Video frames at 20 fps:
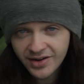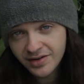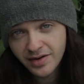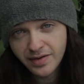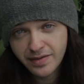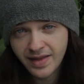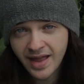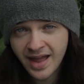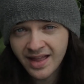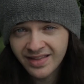
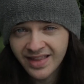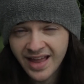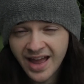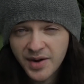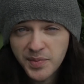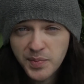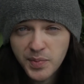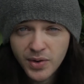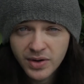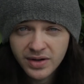understand
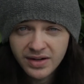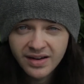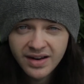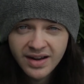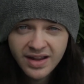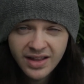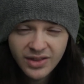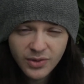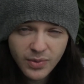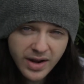that, but
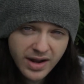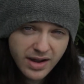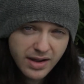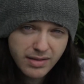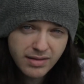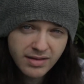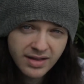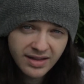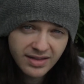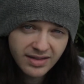the way I
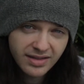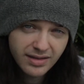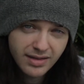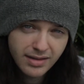see it,